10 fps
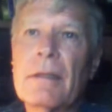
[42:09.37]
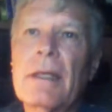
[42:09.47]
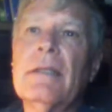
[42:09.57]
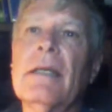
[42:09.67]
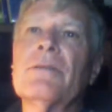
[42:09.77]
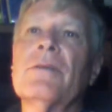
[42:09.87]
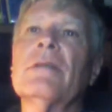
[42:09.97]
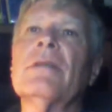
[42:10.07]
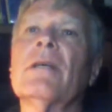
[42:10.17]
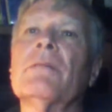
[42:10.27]
Okay, next we're
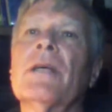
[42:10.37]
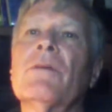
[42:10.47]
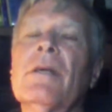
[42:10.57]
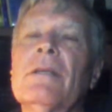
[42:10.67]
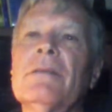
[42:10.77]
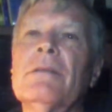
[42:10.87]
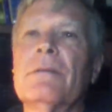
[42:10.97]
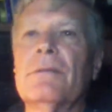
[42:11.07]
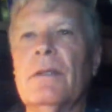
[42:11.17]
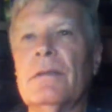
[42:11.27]
going to talk about
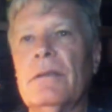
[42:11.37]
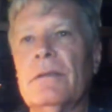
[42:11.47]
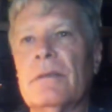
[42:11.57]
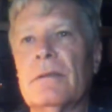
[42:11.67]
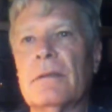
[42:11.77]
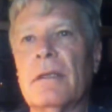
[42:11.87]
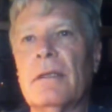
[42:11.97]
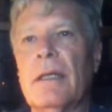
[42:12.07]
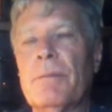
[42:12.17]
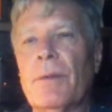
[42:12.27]
wellness. Wellness is
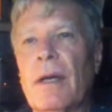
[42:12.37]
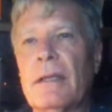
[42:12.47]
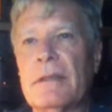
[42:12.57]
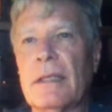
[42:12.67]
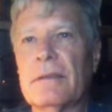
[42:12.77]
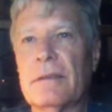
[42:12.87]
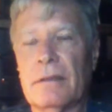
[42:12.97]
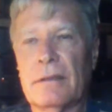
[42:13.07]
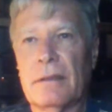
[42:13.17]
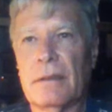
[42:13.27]
a process.
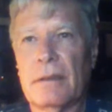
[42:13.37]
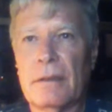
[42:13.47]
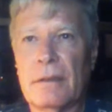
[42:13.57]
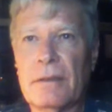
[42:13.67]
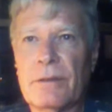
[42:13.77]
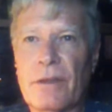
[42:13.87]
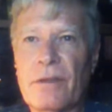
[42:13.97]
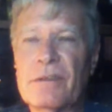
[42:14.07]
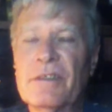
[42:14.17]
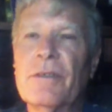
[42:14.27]
It's an
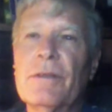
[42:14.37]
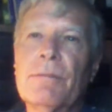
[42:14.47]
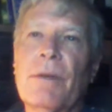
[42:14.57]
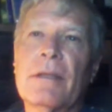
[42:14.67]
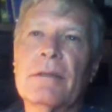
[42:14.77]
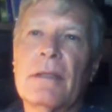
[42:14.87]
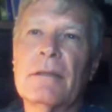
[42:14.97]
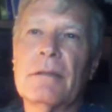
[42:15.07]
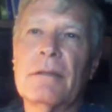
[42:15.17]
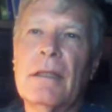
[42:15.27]
ongoing
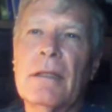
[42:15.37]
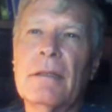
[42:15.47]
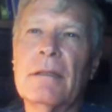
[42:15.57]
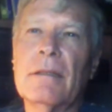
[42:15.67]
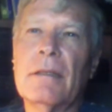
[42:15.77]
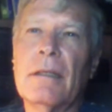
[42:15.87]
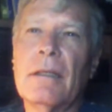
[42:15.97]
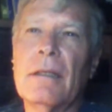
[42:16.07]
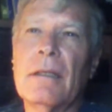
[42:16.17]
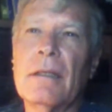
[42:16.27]
process. And
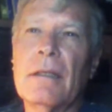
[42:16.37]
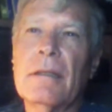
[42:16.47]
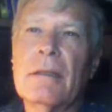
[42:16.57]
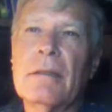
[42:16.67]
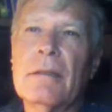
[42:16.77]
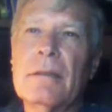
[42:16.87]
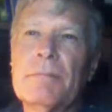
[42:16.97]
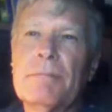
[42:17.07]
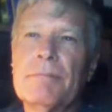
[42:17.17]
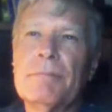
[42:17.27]
the